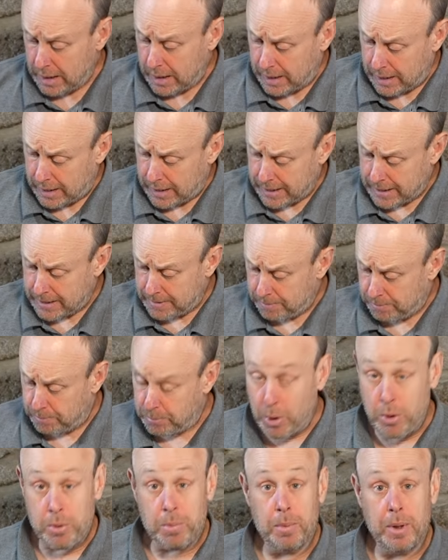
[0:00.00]

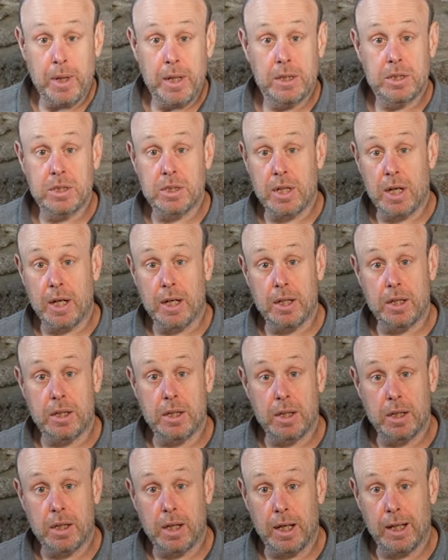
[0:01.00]
Both meads started
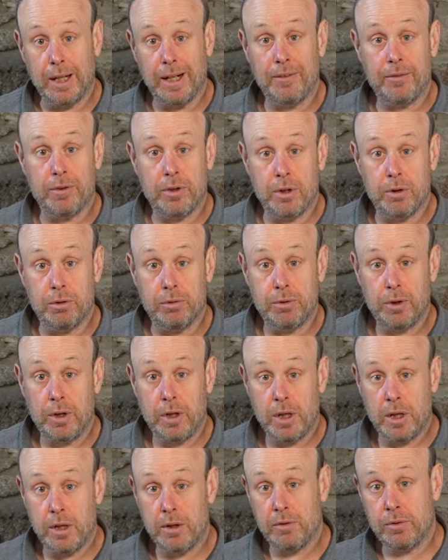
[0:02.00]
at
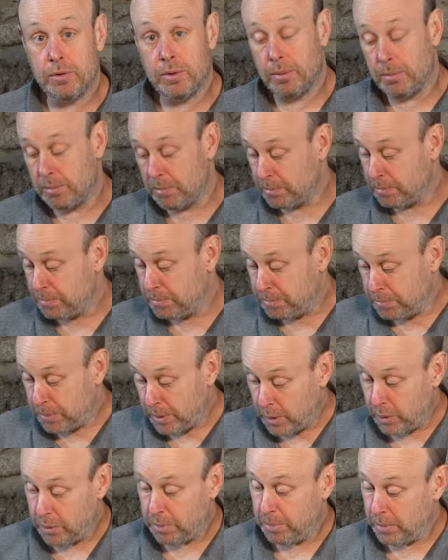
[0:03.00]
11.05.
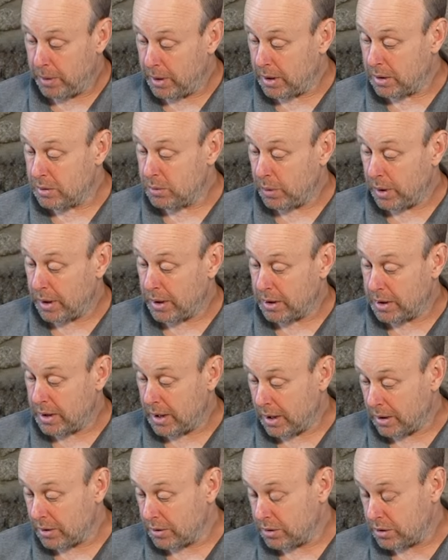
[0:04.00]
Both meads went
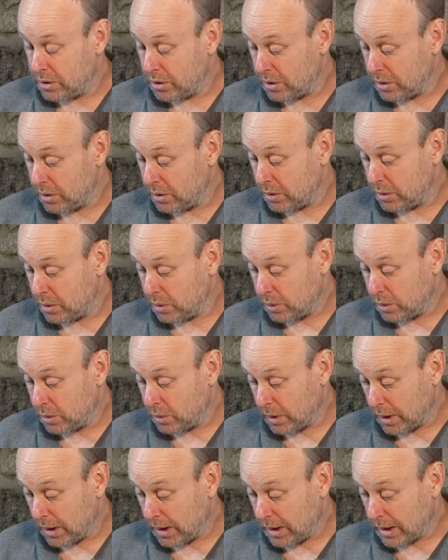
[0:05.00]
down
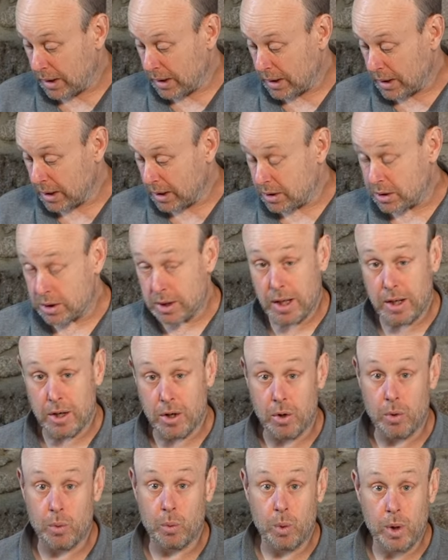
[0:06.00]
to
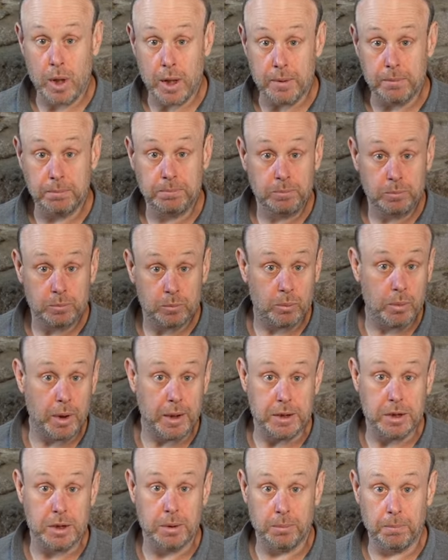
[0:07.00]
10.01,
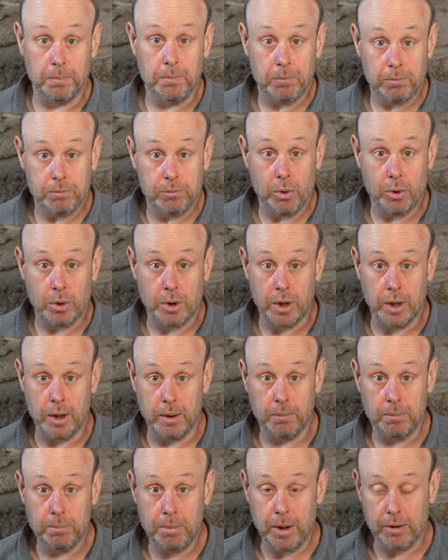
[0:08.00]
makes them
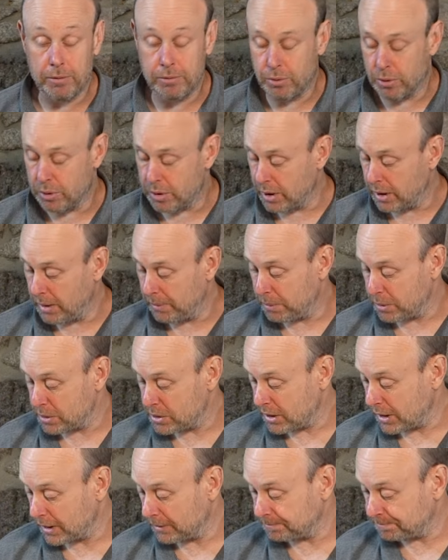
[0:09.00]
about
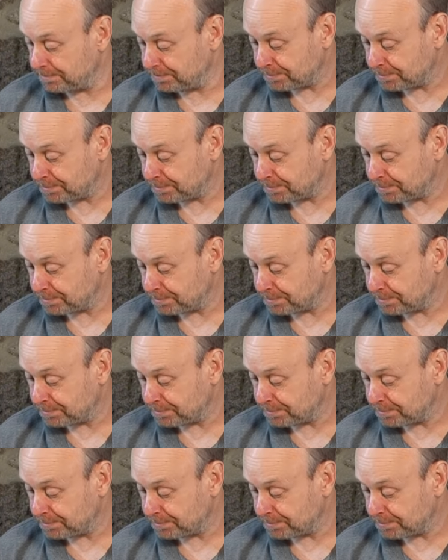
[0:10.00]
14%.